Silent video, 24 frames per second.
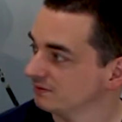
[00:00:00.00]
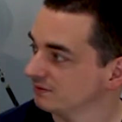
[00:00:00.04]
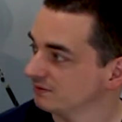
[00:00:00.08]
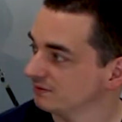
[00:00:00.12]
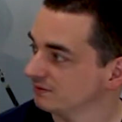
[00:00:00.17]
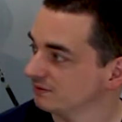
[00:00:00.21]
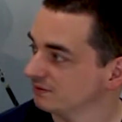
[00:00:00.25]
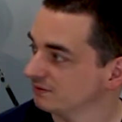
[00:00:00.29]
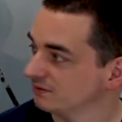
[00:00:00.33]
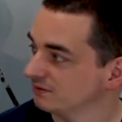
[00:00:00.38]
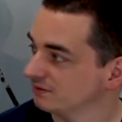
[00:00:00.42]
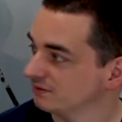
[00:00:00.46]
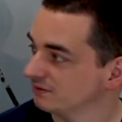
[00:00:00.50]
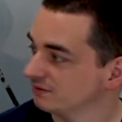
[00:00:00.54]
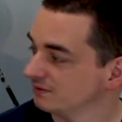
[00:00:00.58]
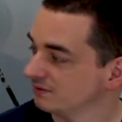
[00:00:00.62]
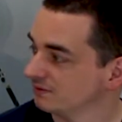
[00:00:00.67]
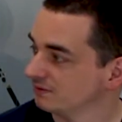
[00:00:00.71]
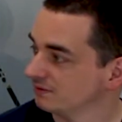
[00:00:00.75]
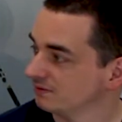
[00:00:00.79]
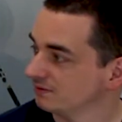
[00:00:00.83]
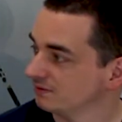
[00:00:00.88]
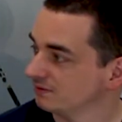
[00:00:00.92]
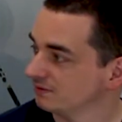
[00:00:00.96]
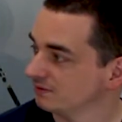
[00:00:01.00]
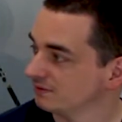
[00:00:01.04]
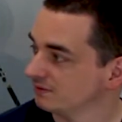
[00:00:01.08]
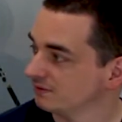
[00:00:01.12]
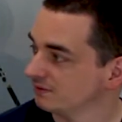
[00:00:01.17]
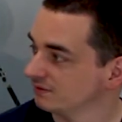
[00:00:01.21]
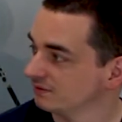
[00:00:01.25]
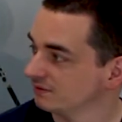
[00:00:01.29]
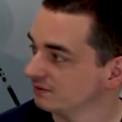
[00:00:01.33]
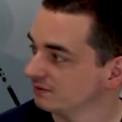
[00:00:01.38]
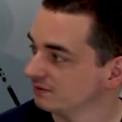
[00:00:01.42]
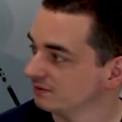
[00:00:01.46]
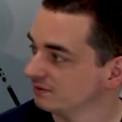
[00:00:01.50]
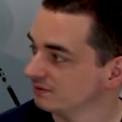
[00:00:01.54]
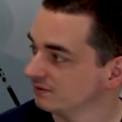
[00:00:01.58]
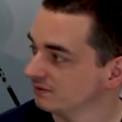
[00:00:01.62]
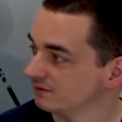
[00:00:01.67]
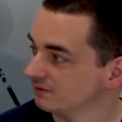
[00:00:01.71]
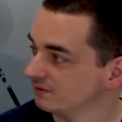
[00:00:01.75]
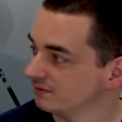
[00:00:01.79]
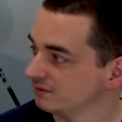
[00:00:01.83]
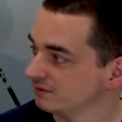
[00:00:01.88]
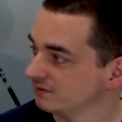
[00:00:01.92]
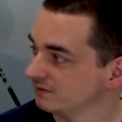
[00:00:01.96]

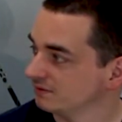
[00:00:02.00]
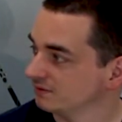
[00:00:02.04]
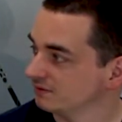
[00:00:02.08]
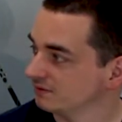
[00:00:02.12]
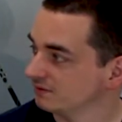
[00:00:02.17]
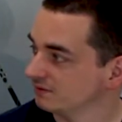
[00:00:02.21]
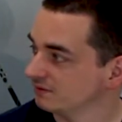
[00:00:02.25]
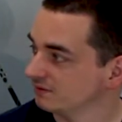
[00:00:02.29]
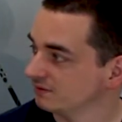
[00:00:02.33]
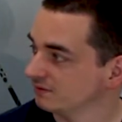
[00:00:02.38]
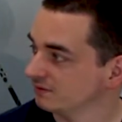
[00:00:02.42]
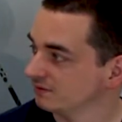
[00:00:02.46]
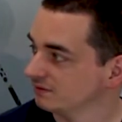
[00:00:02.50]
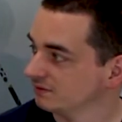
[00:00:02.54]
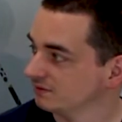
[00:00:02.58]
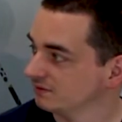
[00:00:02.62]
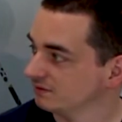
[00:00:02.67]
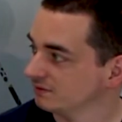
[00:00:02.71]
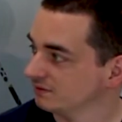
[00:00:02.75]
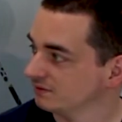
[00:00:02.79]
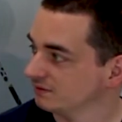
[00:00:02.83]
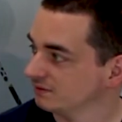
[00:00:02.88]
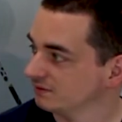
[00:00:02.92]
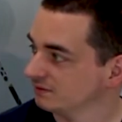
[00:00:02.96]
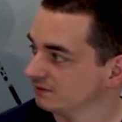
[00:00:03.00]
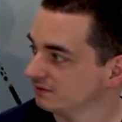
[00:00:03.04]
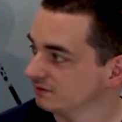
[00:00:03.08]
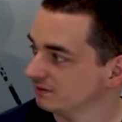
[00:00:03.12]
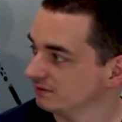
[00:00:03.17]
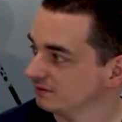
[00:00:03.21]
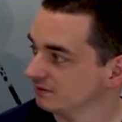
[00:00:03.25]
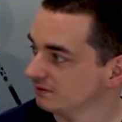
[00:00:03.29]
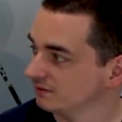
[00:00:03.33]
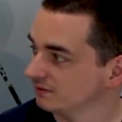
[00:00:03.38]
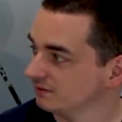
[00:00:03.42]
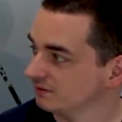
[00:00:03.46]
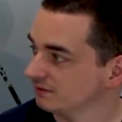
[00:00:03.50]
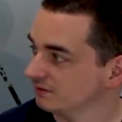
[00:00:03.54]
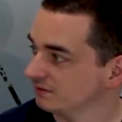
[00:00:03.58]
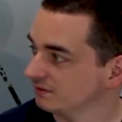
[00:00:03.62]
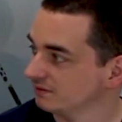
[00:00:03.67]
(silent)